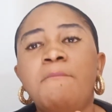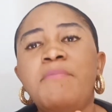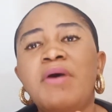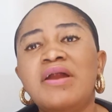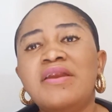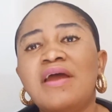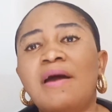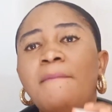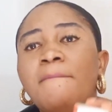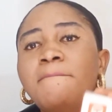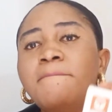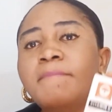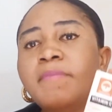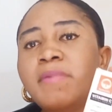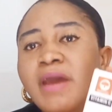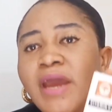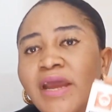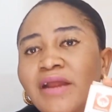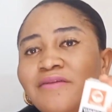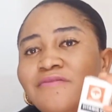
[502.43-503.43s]
But their
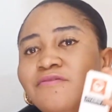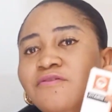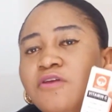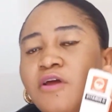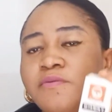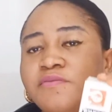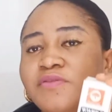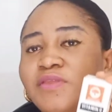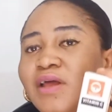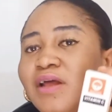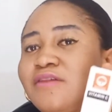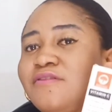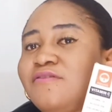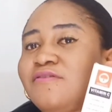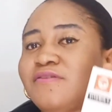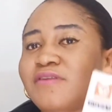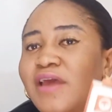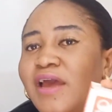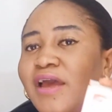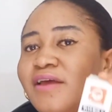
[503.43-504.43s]
main
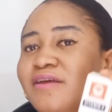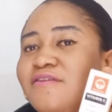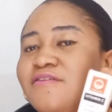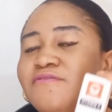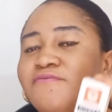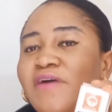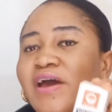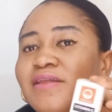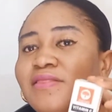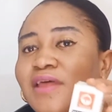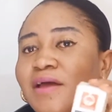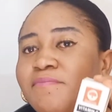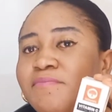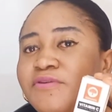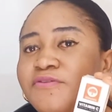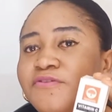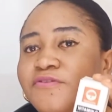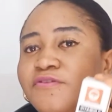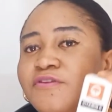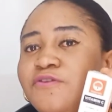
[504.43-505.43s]
substance here is
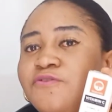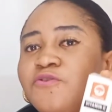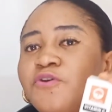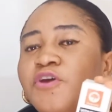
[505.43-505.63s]
vitamin C.